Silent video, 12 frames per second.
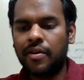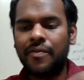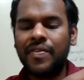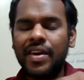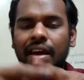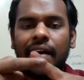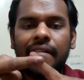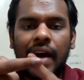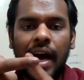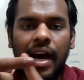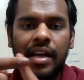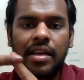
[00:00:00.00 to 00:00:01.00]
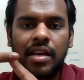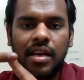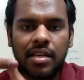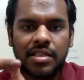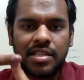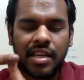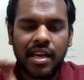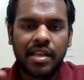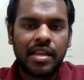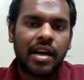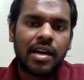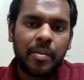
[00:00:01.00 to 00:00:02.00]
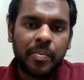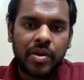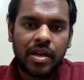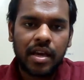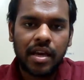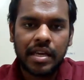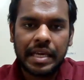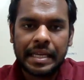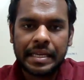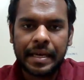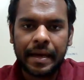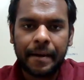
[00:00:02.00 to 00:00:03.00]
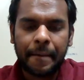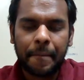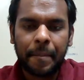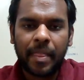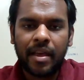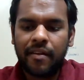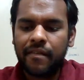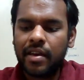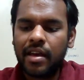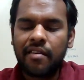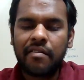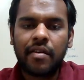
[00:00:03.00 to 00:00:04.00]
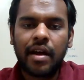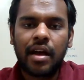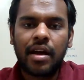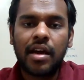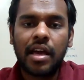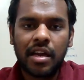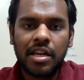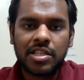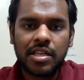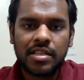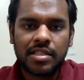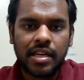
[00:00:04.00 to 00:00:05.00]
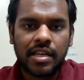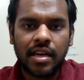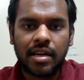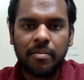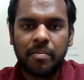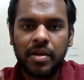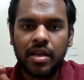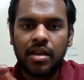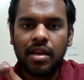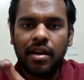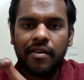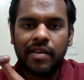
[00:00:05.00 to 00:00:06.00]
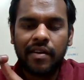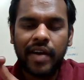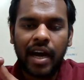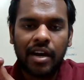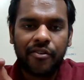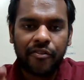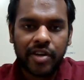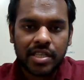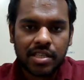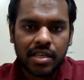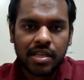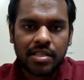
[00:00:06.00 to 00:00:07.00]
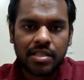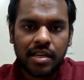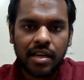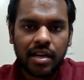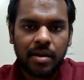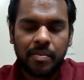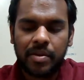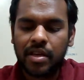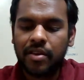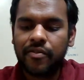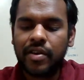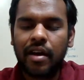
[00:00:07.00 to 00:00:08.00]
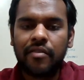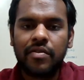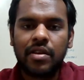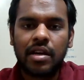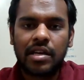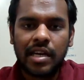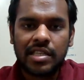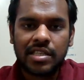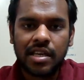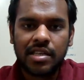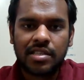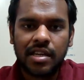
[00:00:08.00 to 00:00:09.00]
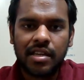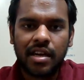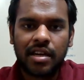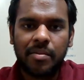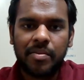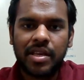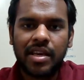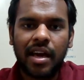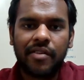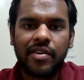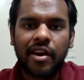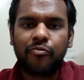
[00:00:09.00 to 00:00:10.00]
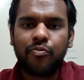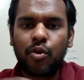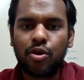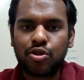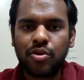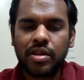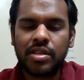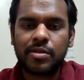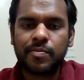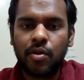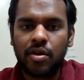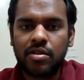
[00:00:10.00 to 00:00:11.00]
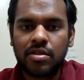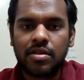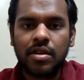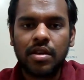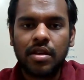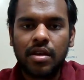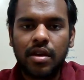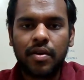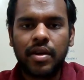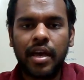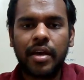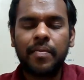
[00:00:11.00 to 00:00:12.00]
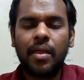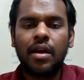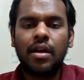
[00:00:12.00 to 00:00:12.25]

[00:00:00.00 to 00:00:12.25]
we have had East India Company in India. We have English East India Company. We have had French East India Company. We have Dutch East India Company, and we have Portuguese ports. Okay,